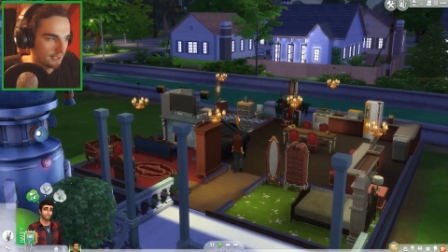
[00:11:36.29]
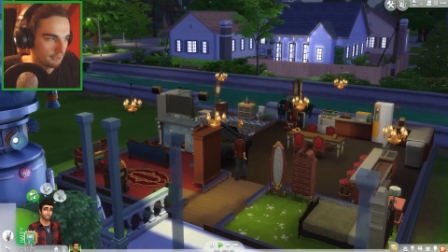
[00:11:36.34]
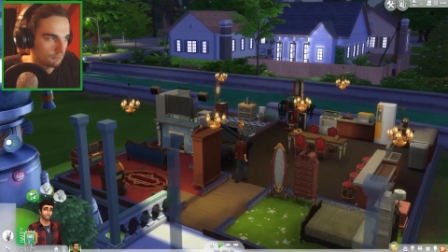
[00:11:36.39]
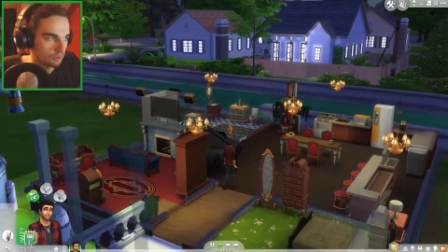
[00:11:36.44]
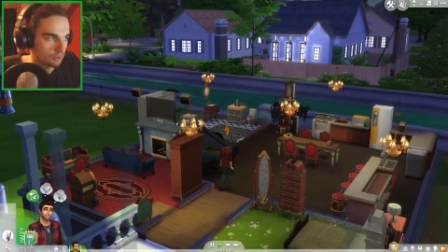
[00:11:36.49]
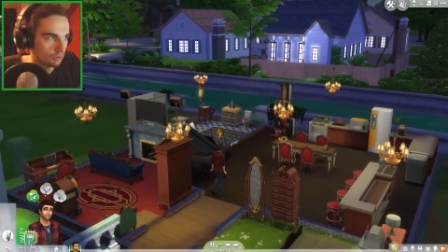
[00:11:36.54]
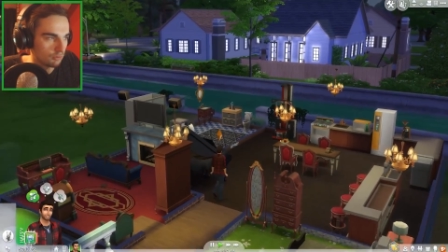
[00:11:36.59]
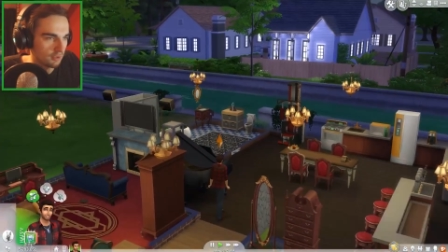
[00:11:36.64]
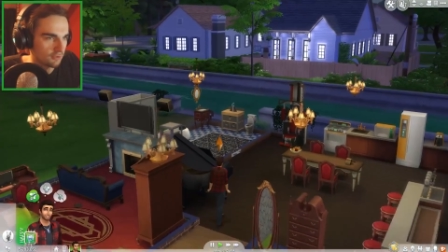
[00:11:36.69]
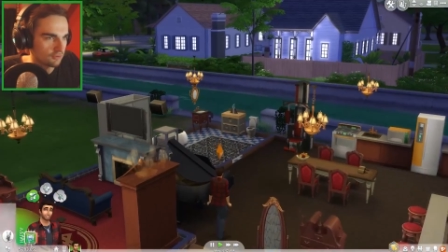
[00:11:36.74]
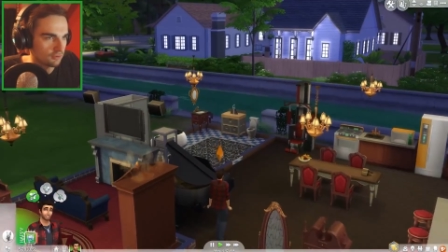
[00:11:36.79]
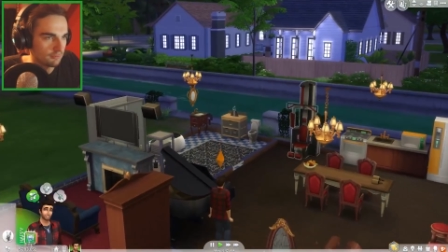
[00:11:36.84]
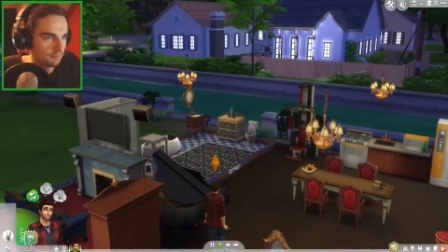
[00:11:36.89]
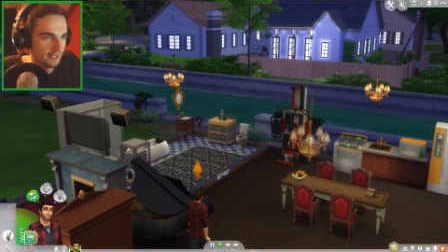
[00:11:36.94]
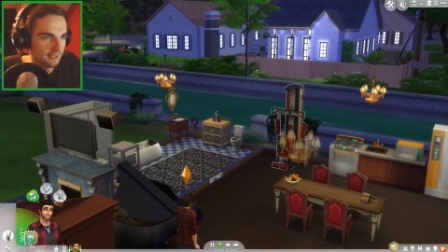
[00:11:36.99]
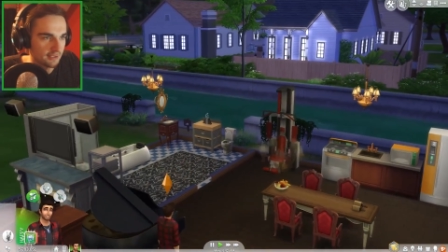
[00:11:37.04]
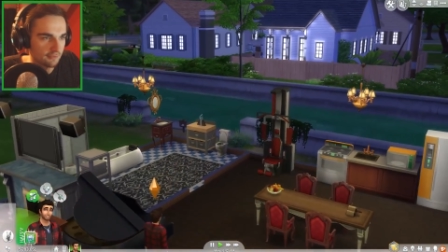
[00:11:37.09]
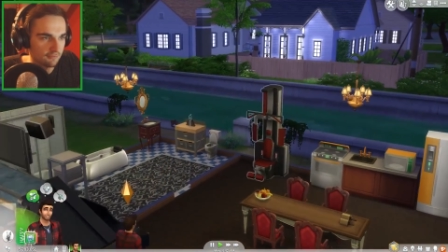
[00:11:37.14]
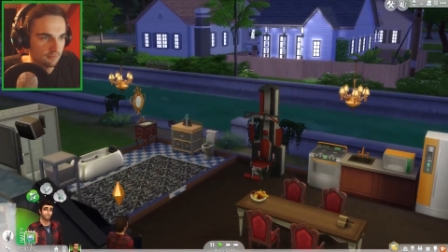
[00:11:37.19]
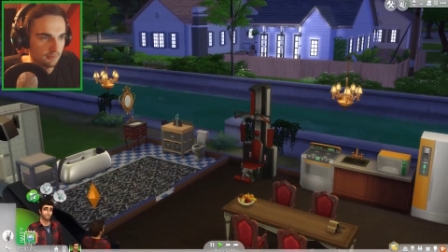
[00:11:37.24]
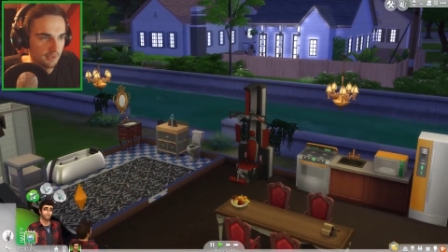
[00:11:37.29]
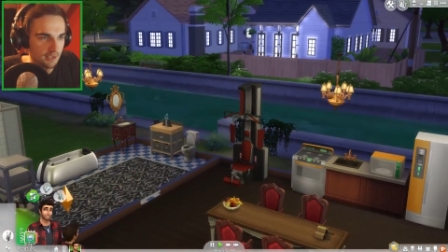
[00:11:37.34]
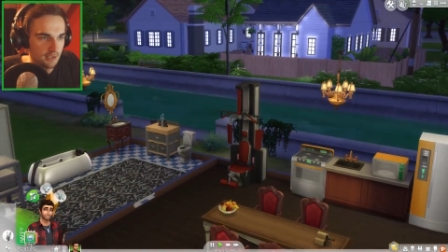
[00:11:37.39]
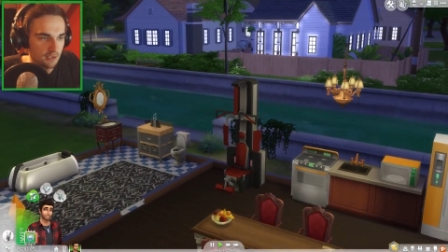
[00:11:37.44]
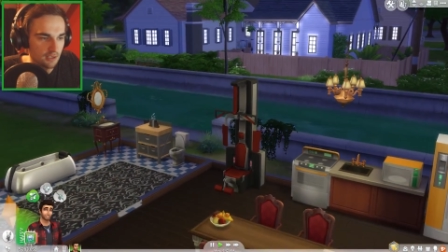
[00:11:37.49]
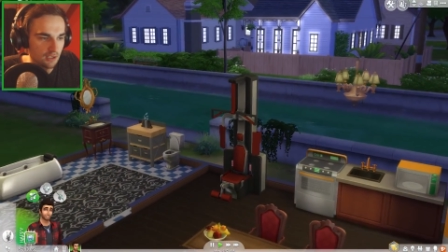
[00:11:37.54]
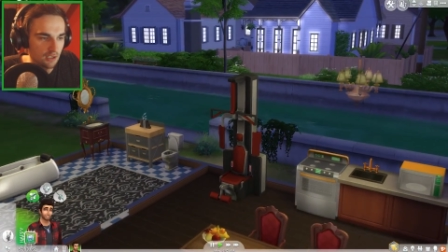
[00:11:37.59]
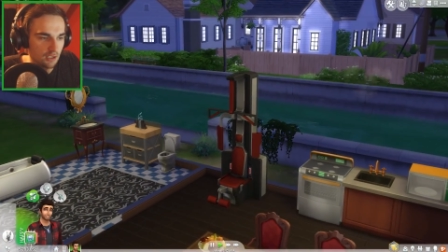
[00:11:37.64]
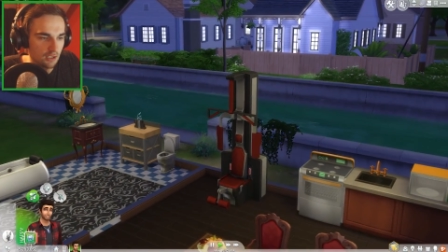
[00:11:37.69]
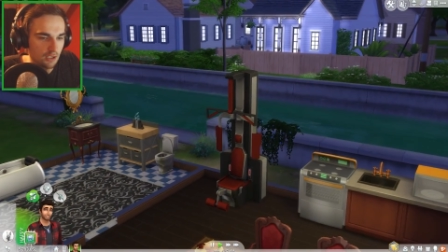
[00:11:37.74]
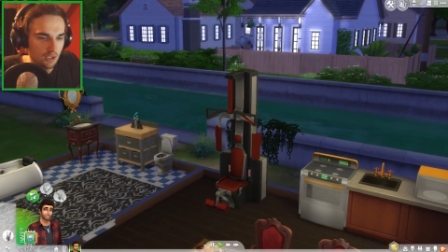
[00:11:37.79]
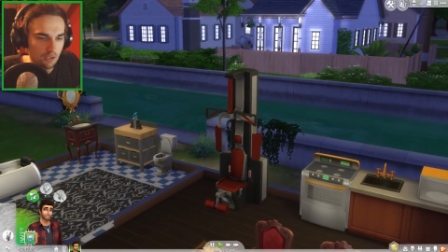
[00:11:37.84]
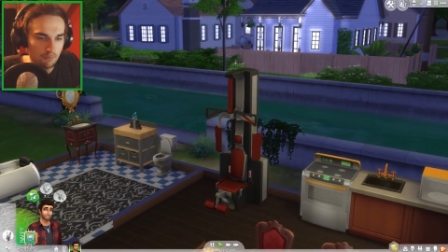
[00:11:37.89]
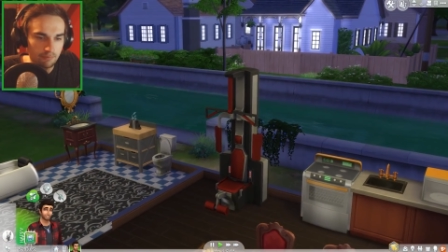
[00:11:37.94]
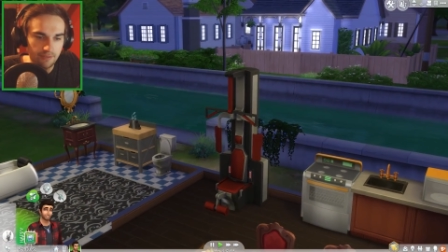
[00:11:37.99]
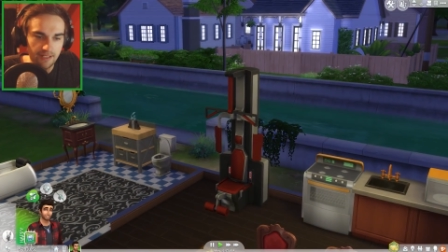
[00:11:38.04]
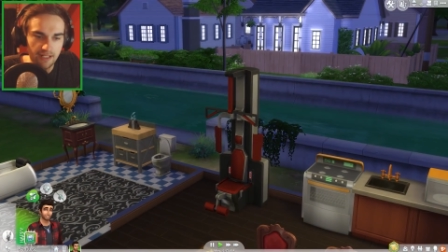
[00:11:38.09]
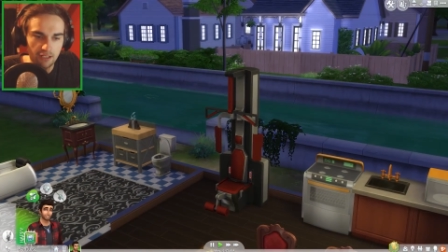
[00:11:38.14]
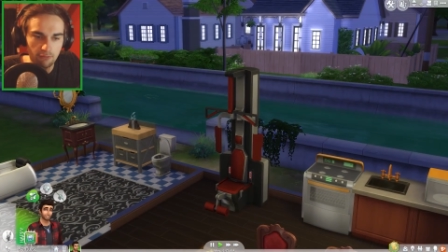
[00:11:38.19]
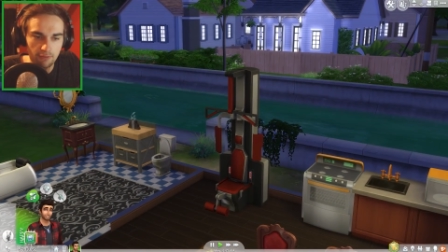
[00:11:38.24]
It was quite dramatic for me.
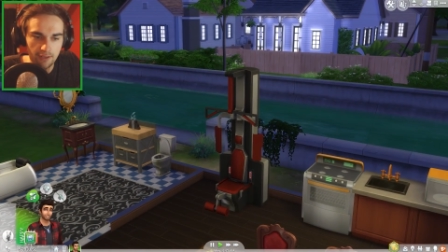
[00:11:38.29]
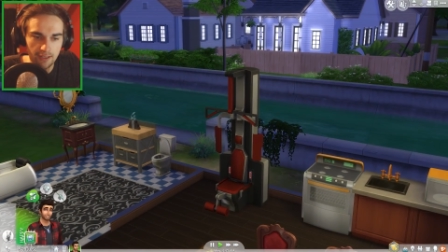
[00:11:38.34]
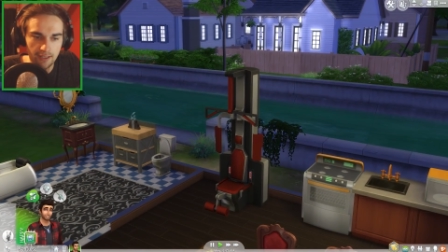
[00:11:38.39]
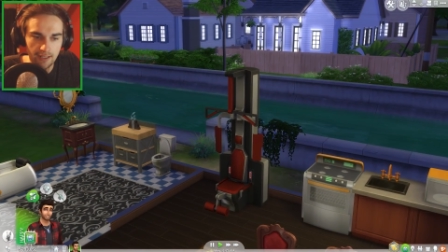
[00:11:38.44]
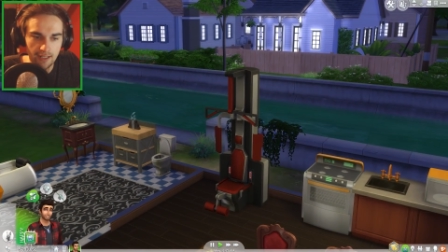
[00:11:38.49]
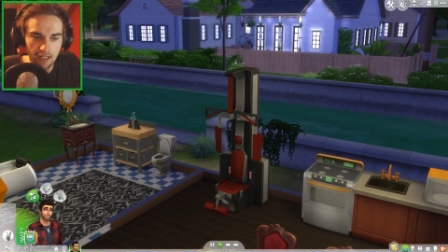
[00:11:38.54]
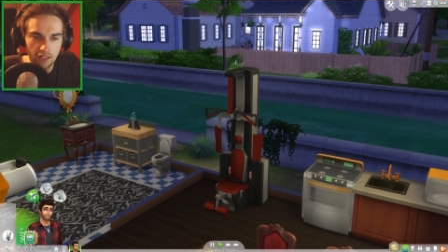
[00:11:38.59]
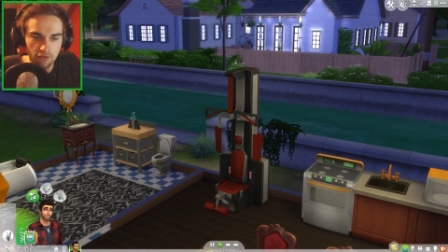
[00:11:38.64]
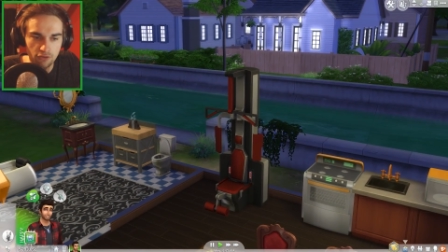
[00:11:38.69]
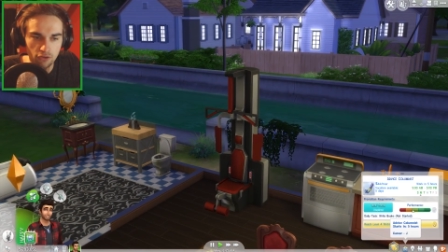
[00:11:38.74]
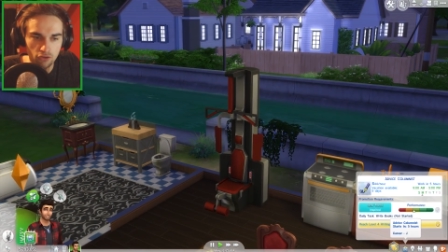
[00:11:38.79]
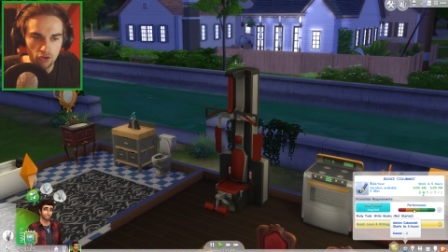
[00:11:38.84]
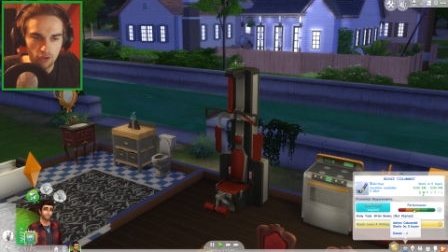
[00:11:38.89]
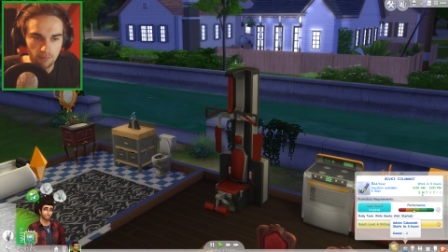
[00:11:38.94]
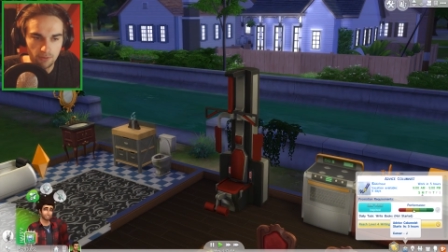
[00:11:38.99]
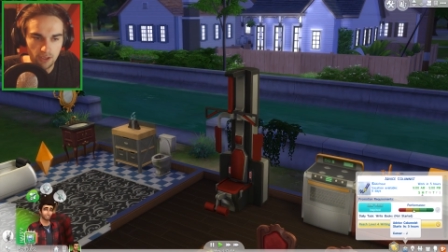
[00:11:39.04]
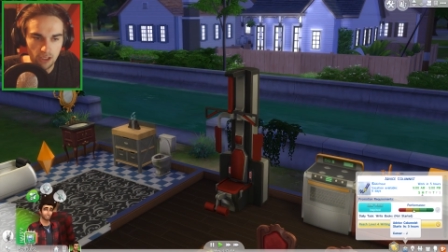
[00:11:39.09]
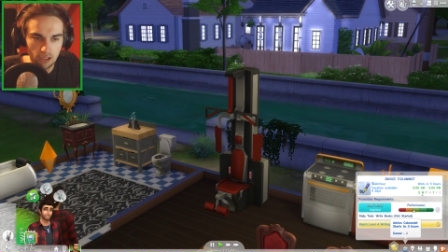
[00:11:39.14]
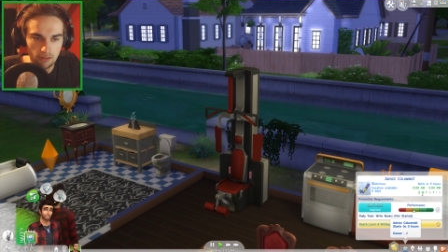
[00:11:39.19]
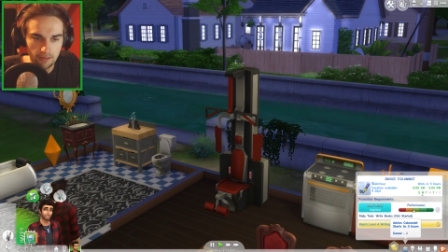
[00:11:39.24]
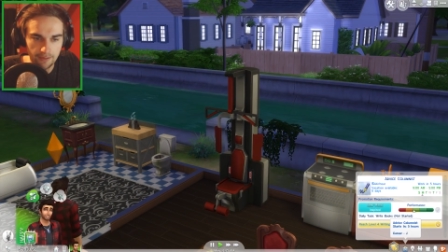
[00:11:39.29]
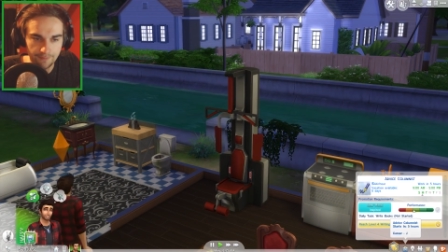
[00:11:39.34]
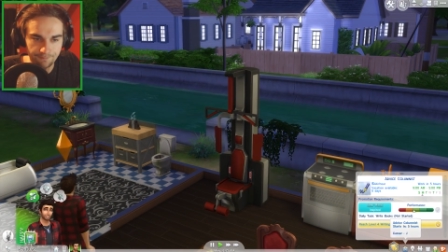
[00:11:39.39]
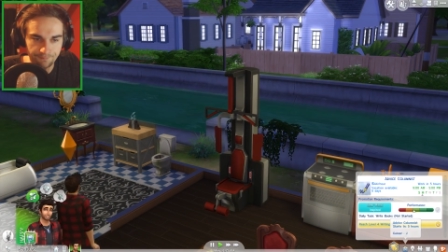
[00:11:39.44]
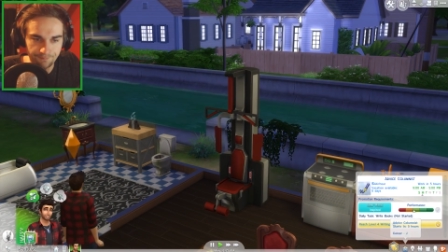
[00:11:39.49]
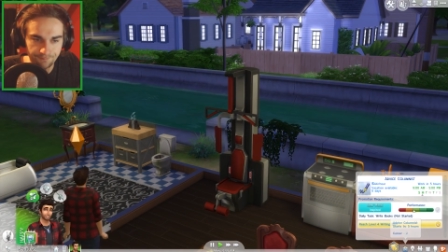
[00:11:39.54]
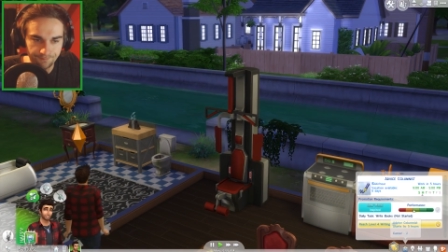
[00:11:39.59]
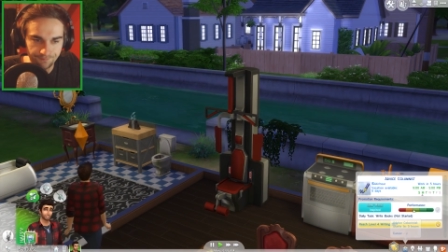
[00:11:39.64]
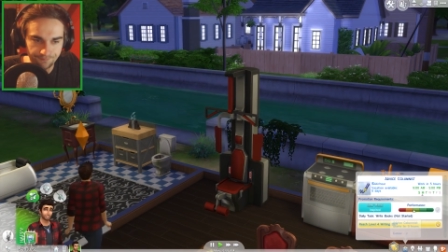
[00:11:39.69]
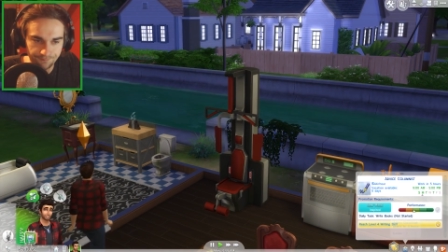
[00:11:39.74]
But anyway, how's the job going?